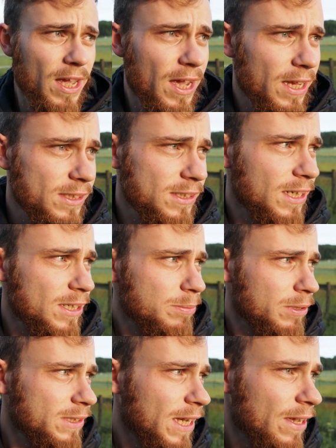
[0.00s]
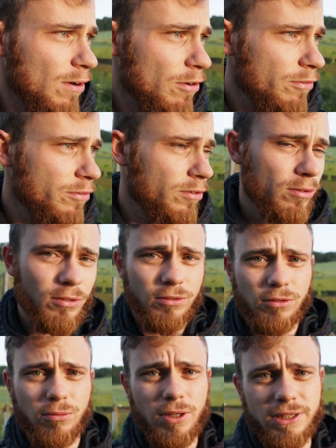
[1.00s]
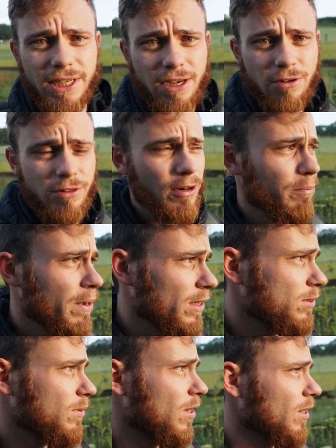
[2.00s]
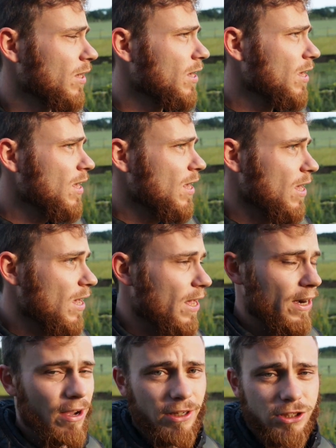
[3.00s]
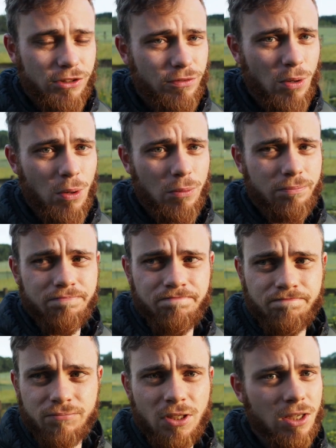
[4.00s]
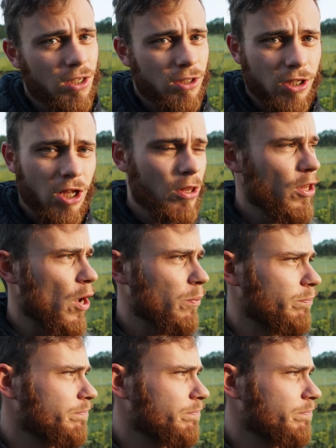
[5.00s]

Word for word: and today's my day off but one day off and then I'm back to work and I just thought no